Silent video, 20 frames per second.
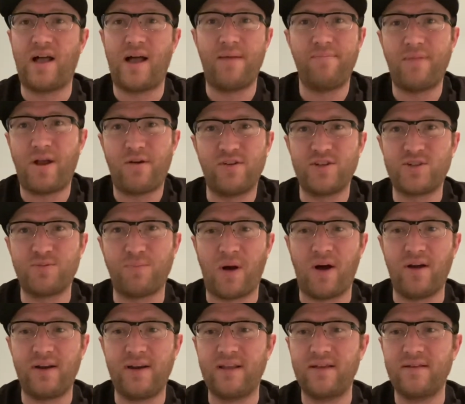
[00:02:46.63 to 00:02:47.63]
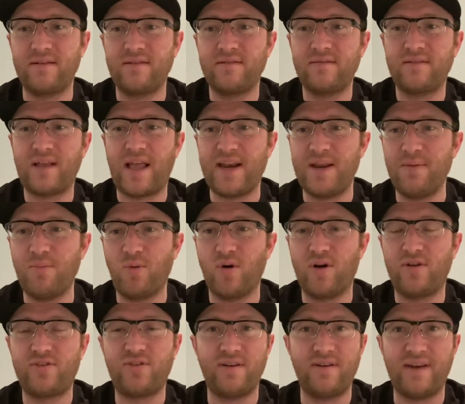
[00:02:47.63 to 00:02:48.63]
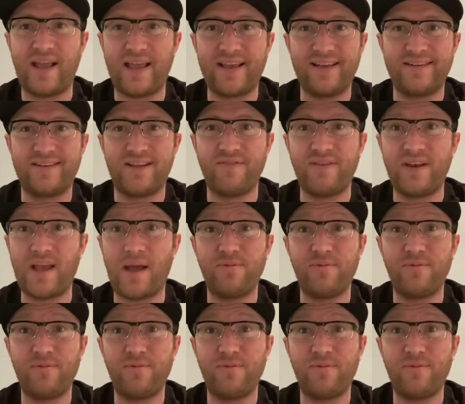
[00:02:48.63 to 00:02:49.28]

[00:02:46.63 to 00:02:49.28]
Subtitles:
I'm not responding anymore to negativity.